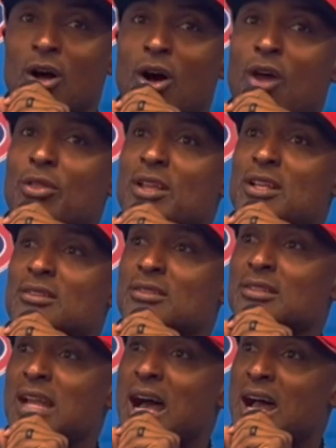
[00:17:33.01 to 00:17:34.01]
All
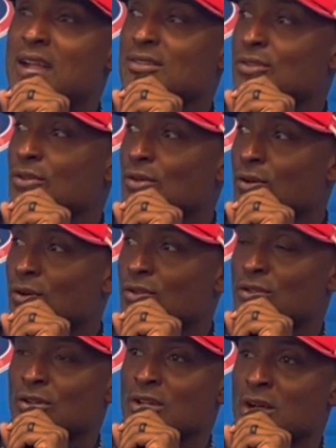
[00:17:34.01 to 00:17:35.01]
these guys and
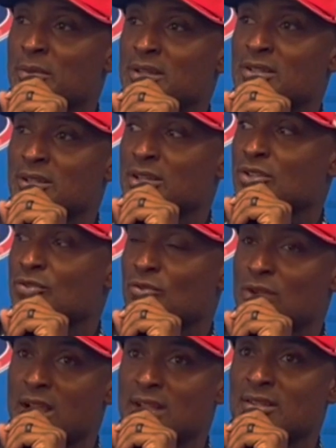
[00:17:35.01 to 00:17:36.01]
girls are coming to this
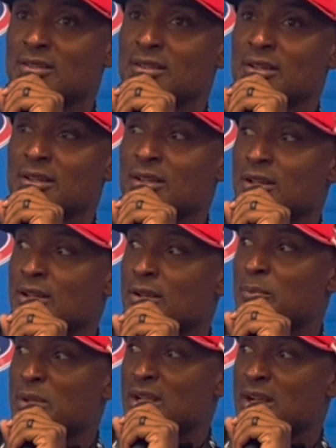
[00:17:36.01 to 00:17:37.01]
race
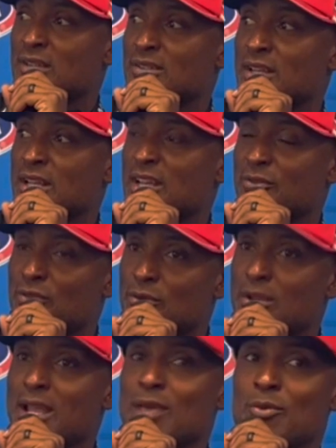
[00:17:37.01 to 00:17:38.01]
because if
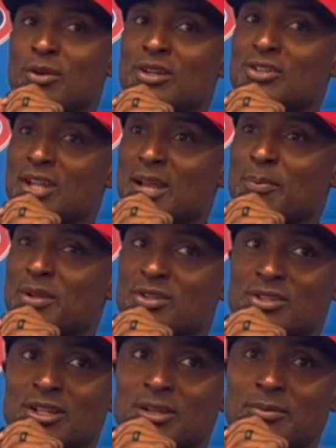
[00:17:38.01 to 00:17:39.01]
you can't win a
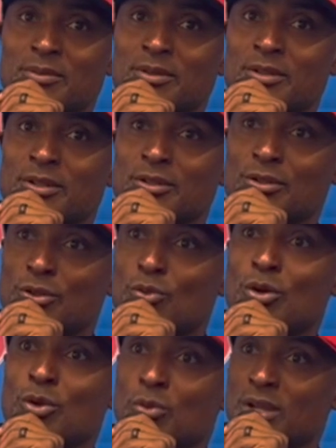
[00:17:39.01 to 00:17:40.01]
championship,
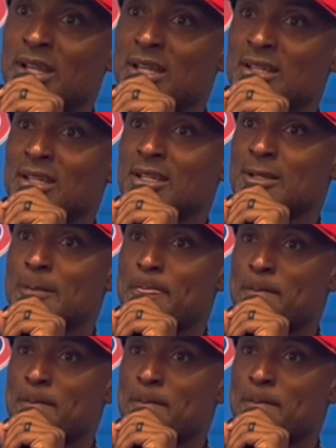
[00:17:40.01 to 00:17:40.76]
you want to win Indy.